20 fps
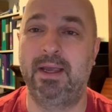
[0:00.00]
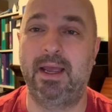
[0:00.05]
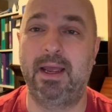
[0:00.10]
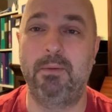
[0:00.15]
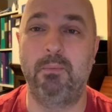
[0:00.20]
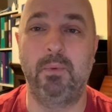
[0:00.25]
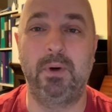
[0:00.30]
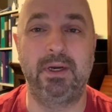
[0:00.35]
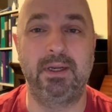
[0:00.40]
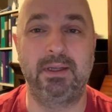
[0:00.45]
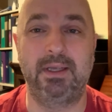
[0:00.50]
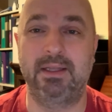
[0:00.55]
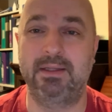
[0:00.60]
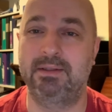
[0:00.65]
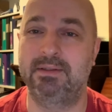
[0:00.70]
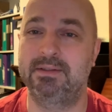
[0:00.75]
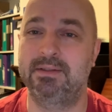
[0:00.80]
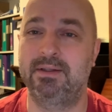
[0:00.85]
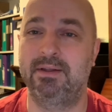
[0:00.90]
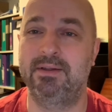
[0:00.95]
and when it
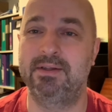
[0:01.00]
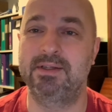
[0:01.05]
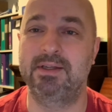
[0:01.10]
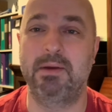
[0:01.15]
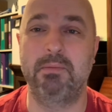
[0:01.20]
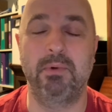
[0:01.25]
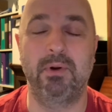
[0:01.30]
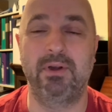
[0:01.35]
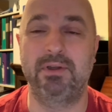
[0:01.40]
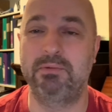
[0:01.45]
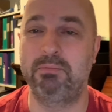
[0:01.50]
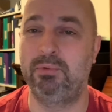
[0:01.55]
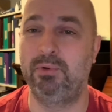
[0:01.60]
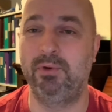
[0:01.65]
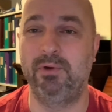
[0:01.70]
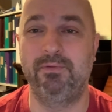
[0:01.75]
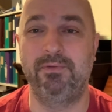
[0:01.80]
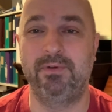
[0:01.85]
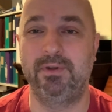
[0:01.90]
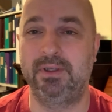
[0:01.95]
gets to the summer, it's
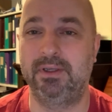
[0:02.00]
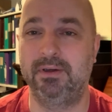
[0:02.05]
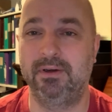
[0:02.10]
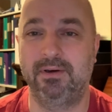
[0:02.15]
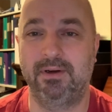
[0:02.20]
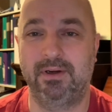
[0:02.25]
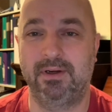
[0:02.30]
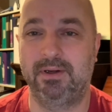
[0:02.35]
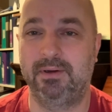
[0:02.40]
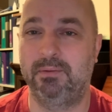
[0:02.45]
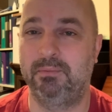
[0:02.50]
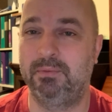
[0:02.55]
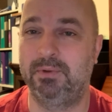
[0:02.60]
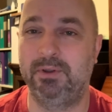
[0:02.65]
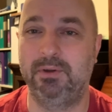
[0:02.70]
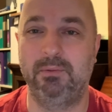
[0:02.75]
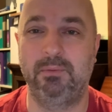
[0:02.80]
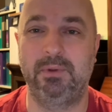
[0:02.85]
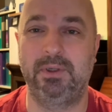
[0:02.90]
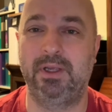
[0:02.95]
beautiful here. Um, you
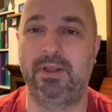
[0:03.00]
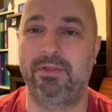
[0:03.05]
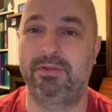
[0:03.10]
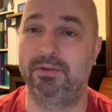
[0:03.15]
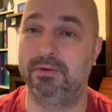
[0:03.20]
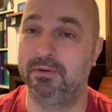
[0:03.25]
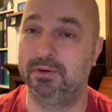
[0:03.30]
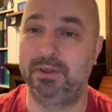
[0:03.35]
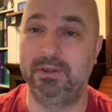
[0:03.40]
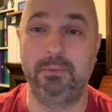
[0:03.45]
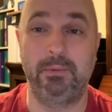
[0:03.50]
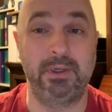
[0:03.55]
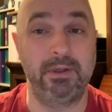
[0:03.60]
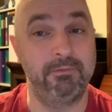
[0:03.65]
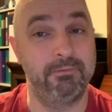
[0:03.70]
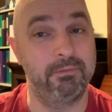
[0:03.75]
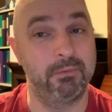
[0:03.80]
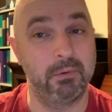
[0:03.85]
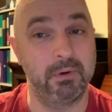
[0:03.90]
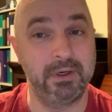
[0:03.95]
know, we get 30, we get
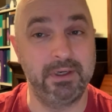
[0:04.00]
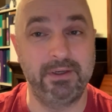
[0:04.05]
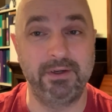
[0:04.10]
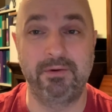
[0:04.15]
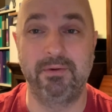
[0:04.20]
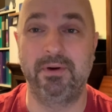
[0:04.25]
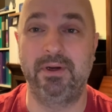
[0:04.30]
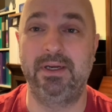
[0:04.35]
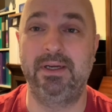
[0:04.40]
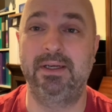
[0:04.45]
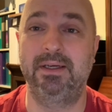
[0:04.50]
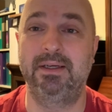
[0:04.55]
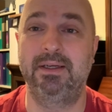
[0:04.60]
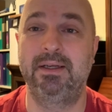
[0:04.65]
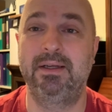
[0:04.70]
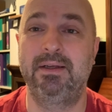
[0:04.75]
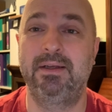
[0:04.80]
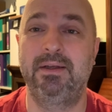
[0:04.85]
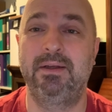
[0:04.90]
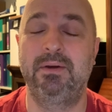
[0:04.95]
40 degree uh,
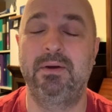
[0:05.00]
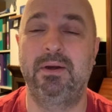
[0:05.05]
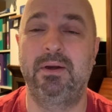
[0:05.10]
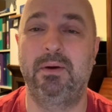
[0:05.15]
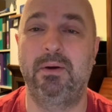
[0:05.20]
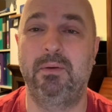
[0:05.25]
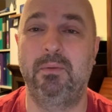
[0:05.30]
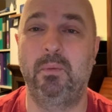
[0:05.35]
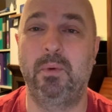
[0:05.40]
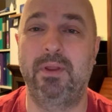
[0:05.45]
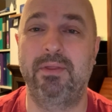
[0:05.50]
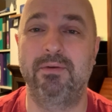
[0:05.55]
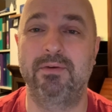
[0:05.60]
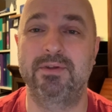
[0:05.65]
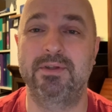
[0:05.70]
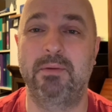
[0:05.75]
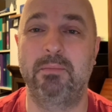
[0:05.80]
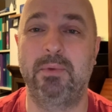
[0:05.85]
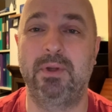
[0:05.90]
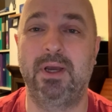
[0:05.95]
uh, weather
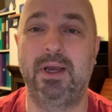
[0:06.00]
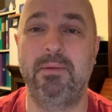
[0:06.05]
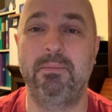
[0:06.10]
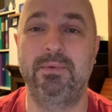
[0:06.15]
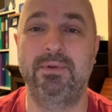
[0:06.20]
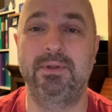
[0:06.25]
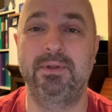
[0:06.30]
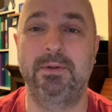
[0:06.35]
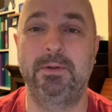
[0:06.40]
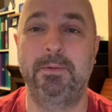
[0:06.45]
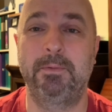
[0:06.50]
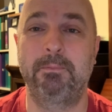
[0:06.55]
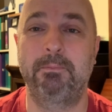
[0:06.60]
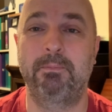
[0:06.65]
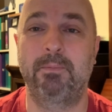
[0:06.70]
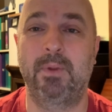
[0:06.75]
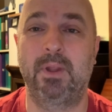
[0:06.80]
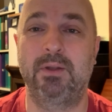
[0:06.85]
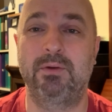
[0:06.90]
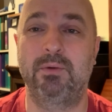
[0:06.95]
sometimes.
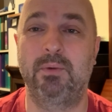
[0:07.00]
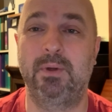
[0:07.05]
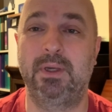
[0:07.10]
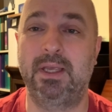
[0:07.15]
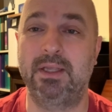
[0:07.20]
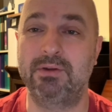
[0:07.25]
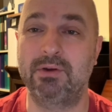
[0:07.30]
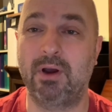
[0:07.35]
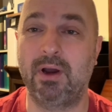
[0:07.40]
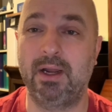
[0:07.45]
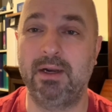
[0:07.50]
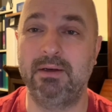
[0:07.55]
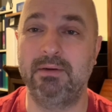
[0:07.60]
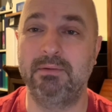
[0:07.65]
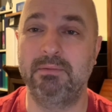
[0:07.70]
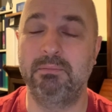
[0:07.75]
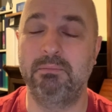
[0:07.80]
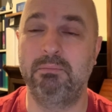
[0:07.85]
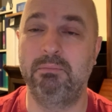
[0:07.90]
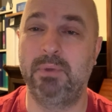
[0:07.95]
So it gets hot,
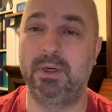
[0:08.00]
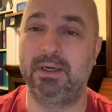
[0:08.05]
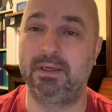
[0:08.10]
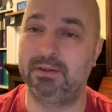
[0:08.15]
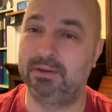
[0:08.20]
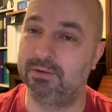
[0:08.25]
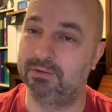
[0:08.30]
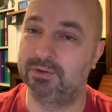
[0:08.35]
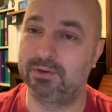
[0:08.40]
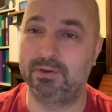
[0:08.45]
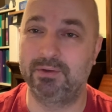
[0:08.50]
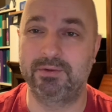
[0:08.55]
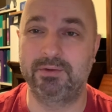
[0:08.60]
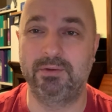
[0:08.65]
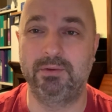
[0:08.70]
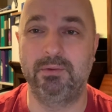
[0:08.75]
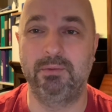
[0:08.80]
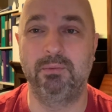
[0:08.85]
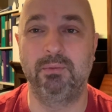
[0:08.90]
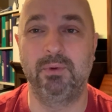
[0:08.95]
but there's
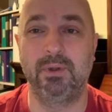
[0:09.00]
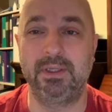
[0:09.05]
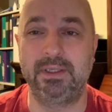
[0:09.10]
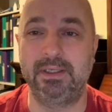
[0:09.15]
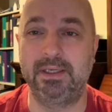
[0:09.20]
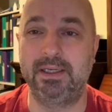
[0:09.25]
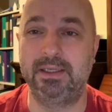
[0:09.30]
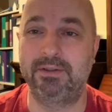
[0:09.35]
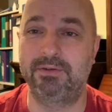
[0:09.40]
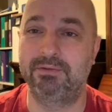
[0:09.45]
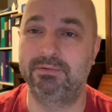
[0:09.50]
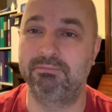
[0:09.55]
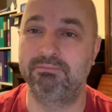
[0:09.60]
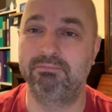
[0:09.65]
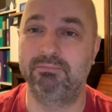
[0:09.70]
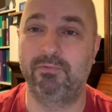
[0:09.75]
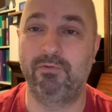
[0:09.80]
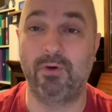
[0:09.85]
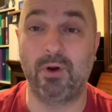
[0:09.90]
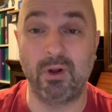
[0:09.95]
also really nice
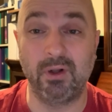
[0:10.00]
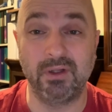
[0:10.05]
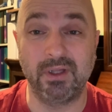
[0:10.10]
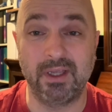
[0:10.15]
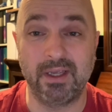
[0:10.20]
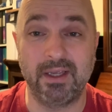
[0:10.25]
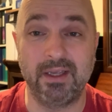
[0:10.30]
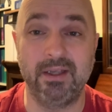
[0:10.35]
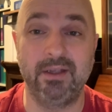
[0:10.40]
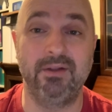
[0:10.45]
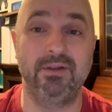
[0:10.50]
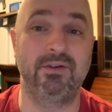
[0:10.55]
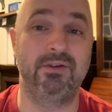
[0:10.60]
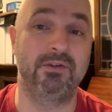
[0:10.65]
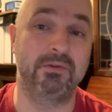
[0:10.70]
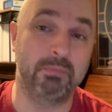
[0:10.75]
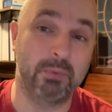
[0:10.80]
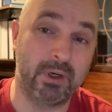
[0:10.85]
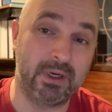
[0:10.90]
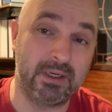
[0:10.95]
fall days and
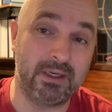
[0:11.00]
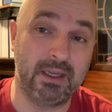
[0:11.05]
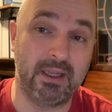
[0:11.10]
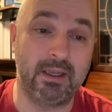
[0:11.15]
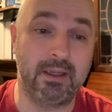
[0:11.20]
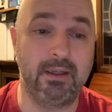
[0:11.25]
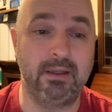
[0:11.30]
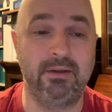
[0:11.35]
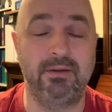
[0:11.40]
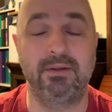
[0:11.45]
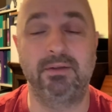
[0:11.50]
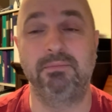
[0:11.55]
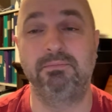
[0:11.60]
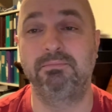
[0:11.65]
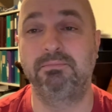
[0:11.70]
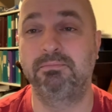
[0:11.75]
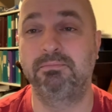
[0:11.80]
spring days and